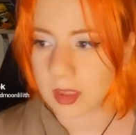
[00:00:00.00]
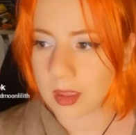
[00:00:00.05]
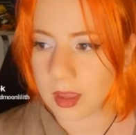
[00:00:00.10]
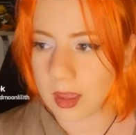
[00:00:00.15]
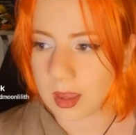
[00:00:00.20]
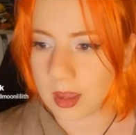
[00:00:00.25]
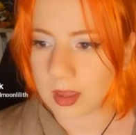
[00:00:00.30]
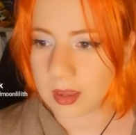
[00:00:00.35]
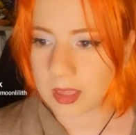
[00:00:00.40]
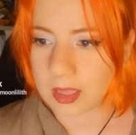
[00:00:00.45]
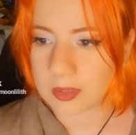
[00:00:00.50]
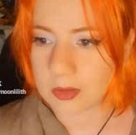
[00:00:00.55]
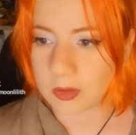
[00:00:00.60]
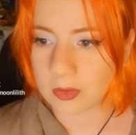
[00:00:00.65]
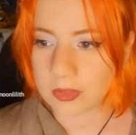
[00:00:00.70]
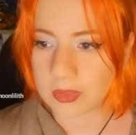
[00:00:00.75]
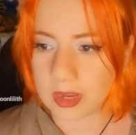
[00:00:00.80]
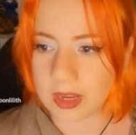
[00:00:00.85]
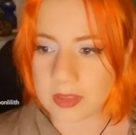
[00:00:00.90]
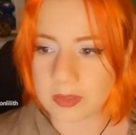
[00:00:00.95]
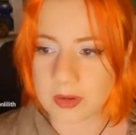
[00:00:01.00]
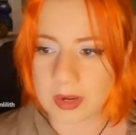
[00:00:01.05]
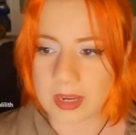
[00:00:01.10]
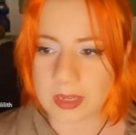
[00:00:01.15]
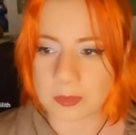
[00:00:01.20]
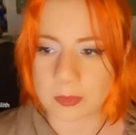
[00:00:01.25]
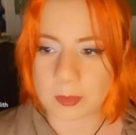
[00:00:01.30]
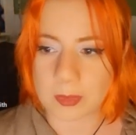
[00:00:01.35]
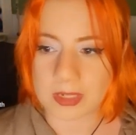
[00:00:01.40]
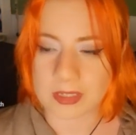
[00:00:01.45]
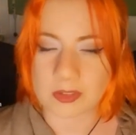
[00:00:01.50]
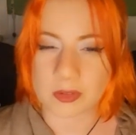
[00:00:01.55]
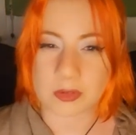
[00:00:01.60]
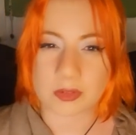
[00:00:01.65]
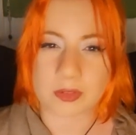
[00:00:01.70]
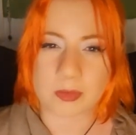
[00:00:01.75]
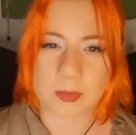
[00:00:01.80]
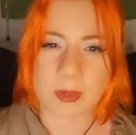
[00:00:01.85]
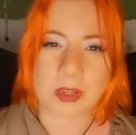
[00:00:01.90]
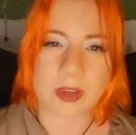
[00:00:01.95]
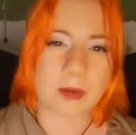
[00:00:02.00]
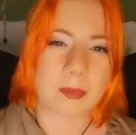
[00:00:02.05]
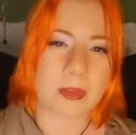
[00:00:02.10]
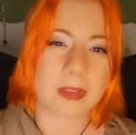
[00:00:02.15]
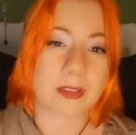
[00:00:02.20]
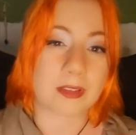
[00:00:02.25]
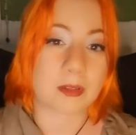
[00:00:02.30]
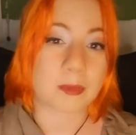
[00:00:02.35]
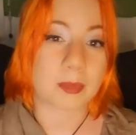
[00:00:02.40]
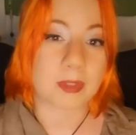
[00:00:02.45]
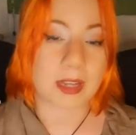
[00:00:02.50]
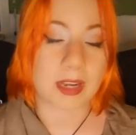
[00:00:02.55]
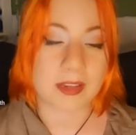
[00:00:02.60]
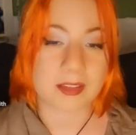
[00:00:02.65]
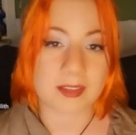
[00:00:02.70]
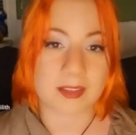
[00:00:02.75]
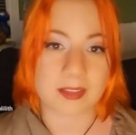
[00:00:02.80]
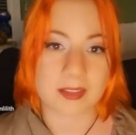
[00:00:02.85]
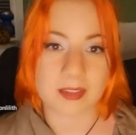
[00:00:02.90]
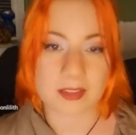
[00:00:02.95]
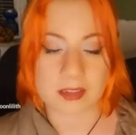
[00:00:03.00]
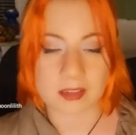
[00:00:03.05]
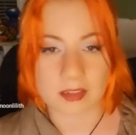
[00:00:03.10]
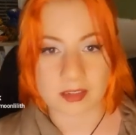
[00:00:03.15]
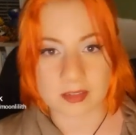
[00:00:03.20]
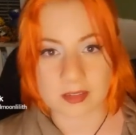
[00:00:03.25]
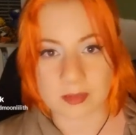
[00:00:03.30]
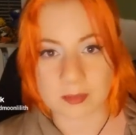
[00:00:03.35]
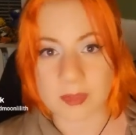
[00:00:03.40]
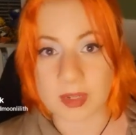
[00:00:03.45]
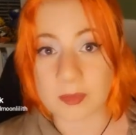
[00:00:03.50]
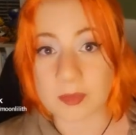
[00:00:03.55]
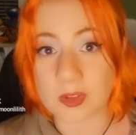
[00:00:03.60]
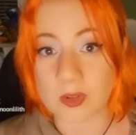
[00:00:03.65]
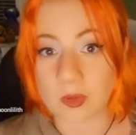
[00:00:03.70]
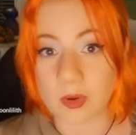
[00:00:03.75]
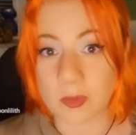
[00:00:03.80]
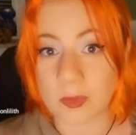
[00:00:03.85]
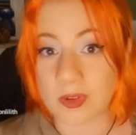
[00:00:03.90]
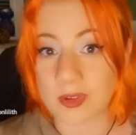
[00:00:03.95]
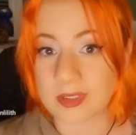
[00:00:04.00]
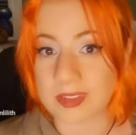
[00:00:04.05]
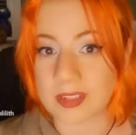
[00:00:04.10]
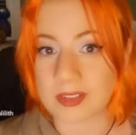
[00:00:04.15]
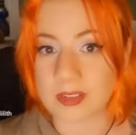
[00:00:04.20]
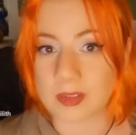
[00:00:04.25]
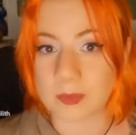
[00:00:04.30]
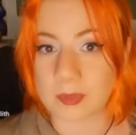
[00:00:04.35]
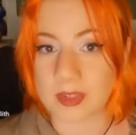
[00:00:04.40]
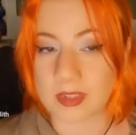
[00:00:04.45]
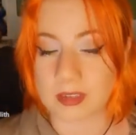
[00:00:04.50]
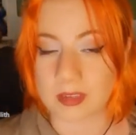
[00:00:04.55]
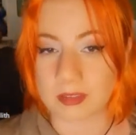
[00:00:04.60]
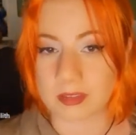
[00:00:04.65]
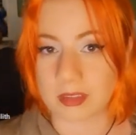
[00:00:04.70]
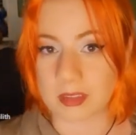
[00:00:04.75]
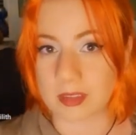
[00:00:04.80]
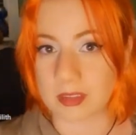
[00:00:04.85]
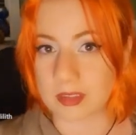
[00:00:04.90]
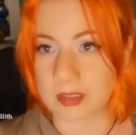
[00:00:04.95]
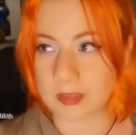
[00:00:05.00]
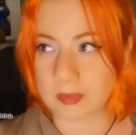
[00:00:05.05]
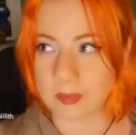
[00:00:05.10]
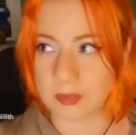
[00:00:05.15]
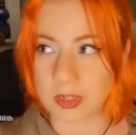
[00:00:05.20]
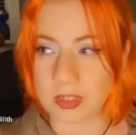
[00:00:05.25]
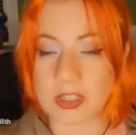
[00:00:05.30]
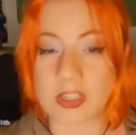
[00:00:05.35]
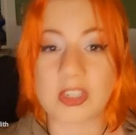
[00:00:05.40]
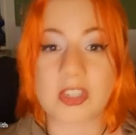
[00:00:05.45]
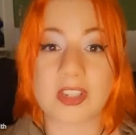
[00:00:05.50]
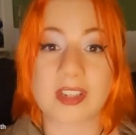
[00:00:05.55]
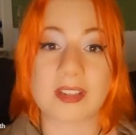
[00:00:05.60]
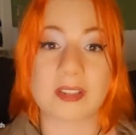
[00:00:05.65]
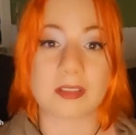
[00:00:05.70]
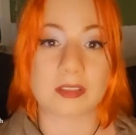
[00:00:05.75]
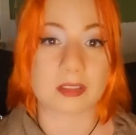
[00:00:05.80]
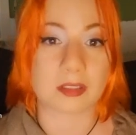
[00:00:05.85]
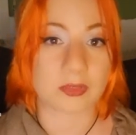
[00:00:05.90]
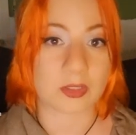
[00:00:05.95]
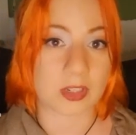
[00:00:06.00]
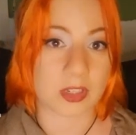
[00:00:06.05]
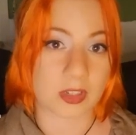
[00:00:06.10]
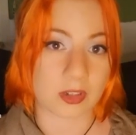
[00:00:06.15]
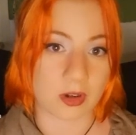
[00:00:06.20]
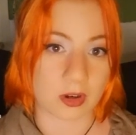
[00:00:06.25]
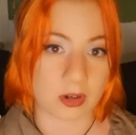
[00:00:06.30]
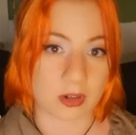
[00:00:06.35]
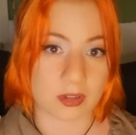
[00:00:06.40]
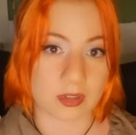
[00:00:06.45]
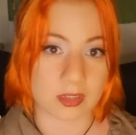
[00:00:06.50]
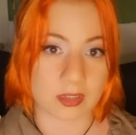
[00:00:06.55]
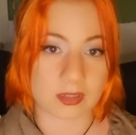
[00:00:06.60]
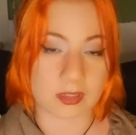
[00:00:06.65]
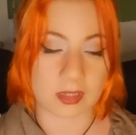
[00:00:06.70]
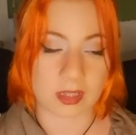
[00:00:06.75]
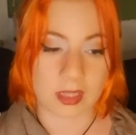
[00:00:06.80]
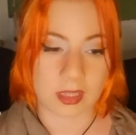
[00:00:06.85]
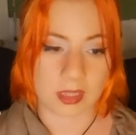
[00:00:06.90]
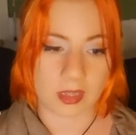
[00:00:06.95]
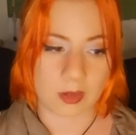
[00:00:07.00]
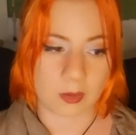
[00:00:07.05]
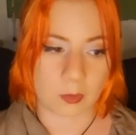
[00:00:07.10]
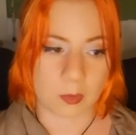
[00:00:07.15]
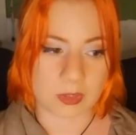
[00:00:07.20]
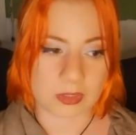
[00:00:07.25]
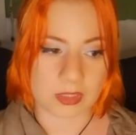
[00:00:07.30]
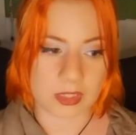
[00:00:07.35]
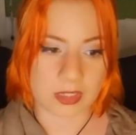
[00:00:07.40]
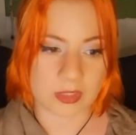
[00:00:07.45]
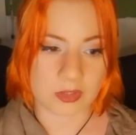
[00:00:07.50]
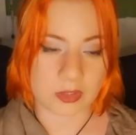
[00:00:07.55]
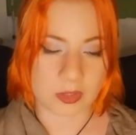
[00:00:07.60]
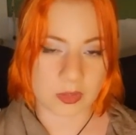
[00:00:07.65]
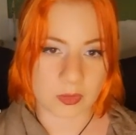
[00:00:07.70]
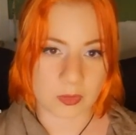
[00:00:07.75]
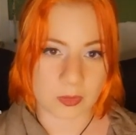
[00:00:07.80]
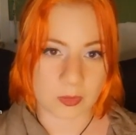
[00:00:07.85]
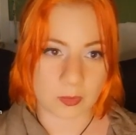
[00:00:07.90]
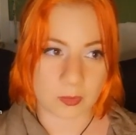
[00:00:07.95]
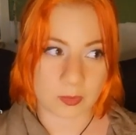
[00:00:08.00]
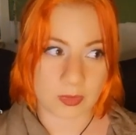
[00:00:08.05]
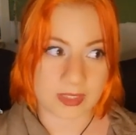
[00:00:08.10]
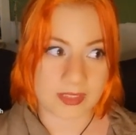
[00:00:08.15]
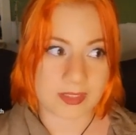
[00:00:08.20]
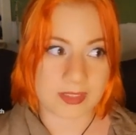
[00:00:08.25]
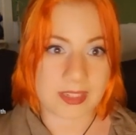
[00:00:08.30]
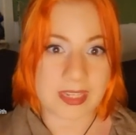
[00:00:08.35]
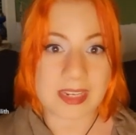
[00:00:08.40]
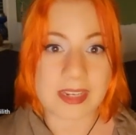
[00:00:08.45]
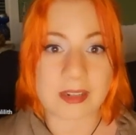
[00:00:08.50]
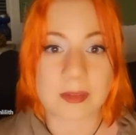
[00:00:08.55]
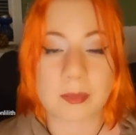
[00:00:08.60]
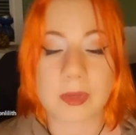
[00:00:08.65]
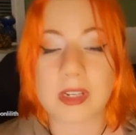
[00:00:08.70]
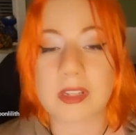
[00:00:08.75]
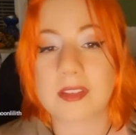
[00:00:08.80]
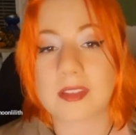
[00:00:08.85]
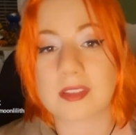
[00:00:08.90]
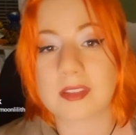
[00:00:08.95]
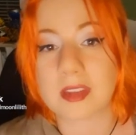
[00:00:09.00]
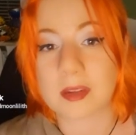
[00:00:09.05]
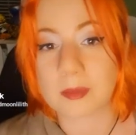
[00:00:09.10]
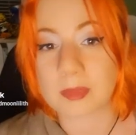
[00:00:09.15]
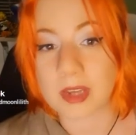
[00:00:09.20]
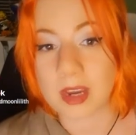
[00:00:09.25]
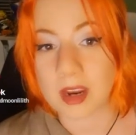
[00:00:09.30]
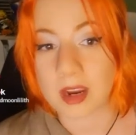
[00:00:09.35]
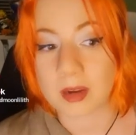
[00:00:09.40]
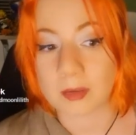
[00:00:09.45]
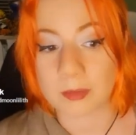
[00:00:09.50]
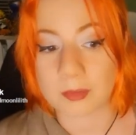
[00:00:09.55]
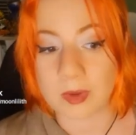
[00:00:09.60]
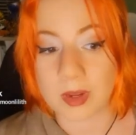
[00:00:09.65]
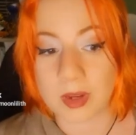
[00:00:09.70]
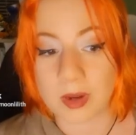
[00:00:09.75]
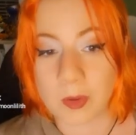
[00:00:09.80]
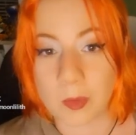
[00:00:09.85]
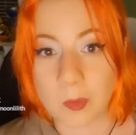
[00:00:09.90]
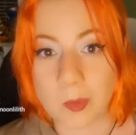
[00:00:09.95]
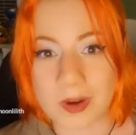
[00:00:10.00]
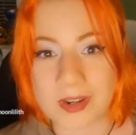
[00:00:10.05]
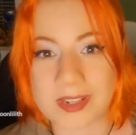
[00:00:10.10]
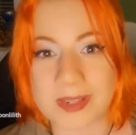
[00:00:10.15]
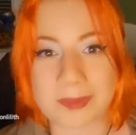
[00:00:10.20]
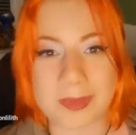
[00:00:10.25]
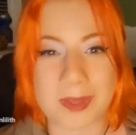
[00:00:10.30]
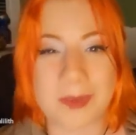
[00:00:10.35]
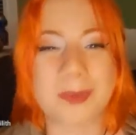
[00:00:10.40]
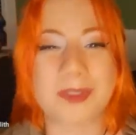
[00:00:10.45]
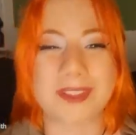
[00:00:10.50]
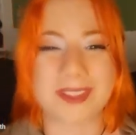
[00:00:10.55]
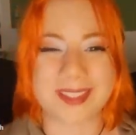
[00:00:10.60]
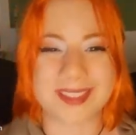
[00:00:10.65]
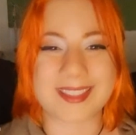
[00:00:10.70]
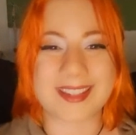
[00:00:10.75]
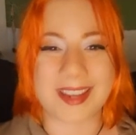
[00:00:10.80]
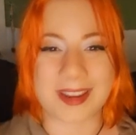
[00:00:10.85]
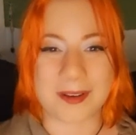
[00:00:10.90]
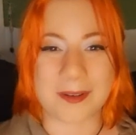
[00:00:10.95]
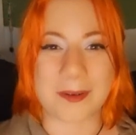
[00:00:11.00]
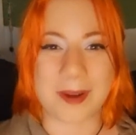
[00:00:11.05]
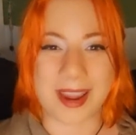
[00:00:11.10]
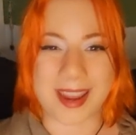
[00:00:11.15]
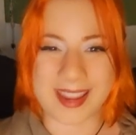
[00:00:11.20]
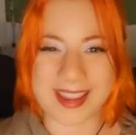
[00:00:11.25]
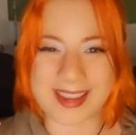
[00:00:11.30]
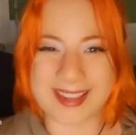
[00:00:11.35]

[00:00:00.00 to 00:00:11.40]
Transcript: Uh, and on the other hand, we might also become a little bit isolated because sometimes Scorpios tend to be uh, like very shielded, very guarded, wanting to be seen, but at the same time wanting people to stay away.